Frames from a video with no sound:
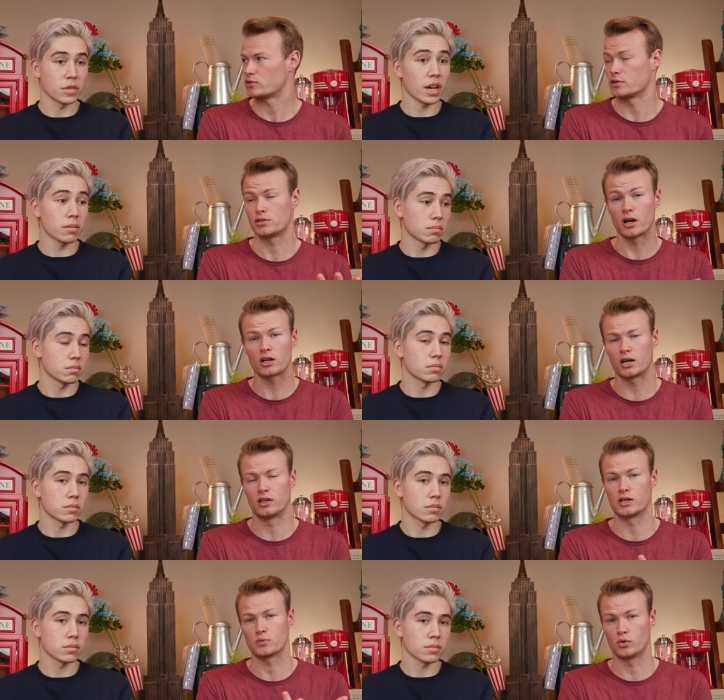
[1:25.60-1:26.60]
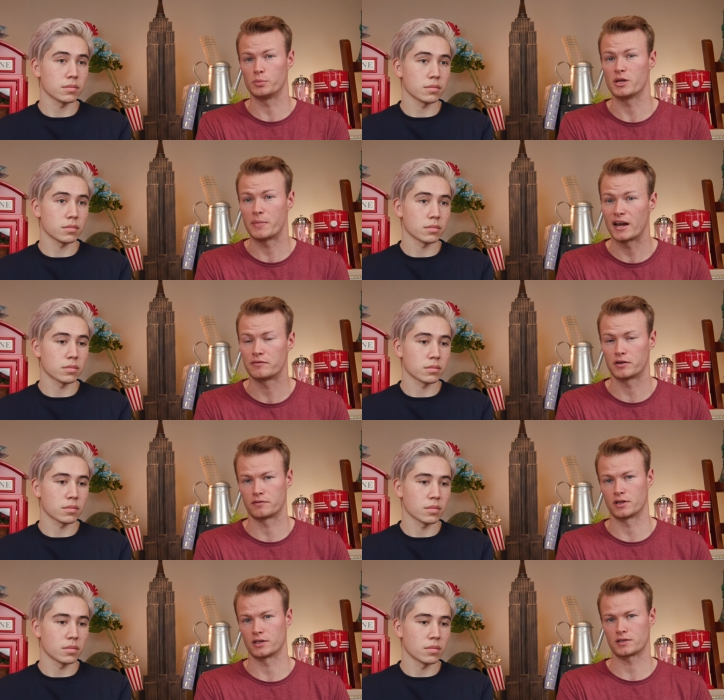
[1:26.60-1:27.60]
Speaker 1: So yeah. the dark colors will be a benefit for
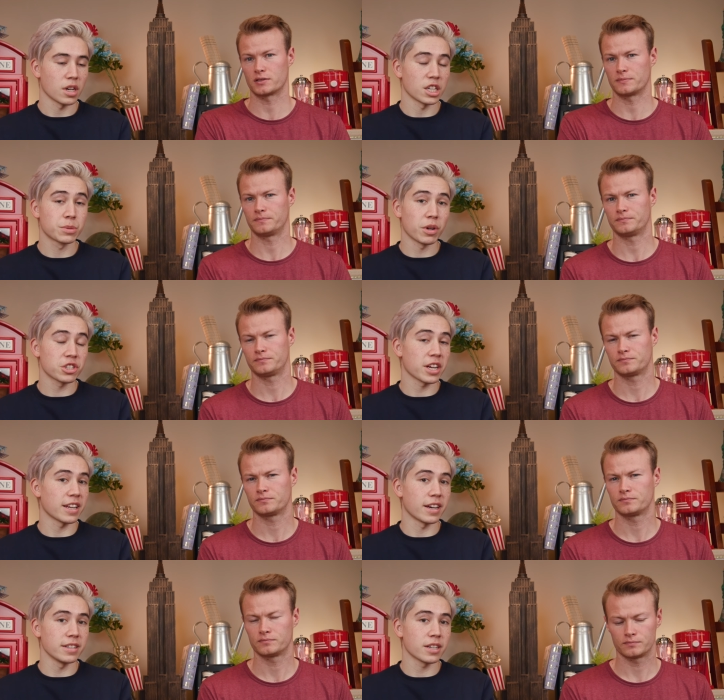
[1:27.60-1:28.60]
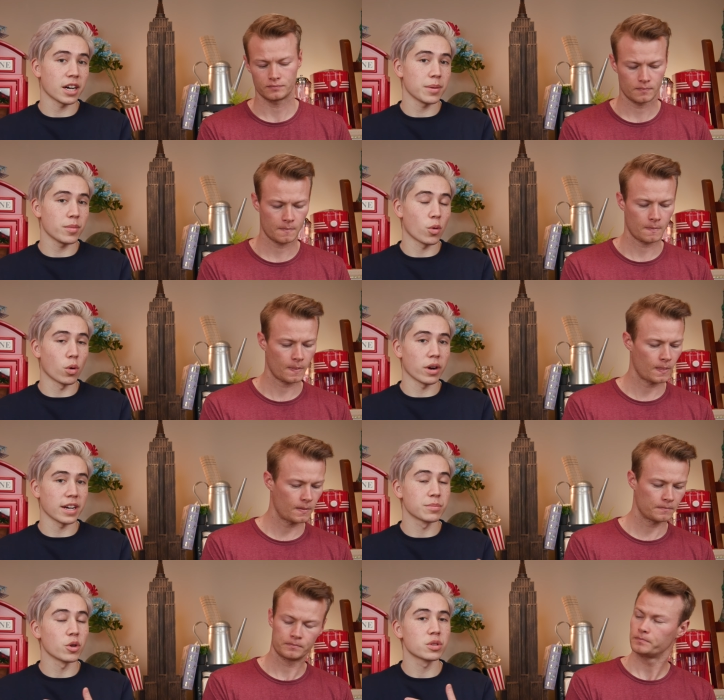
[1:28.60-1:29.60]
this. Especially at nighttime, or as
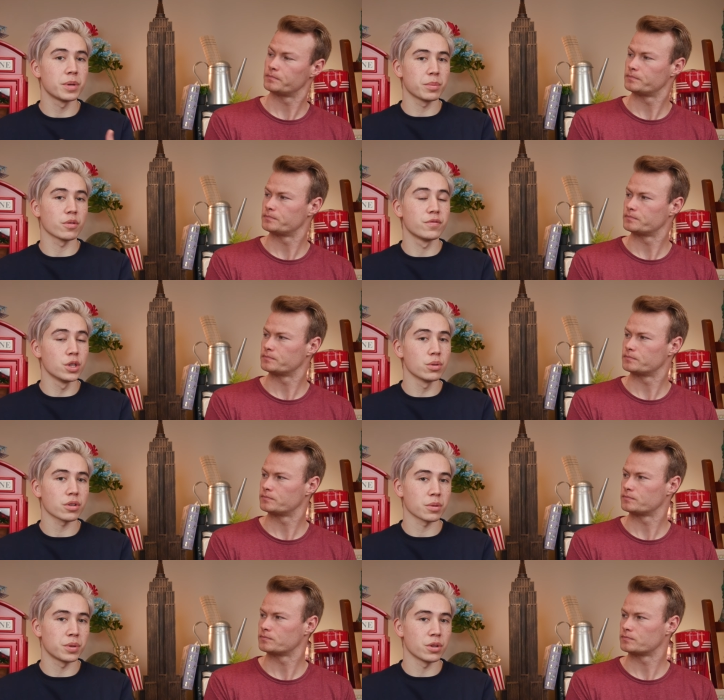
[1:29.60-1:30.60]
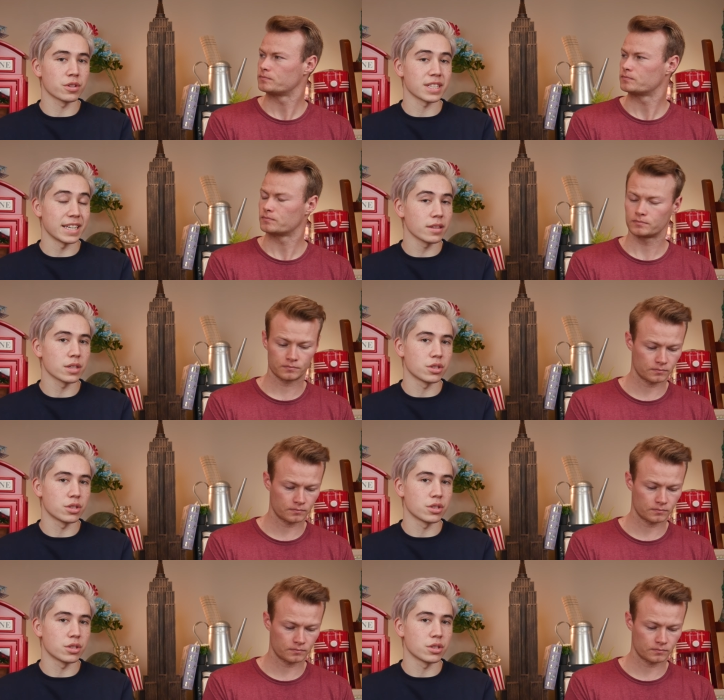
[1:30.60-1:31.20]
most people view their computers in the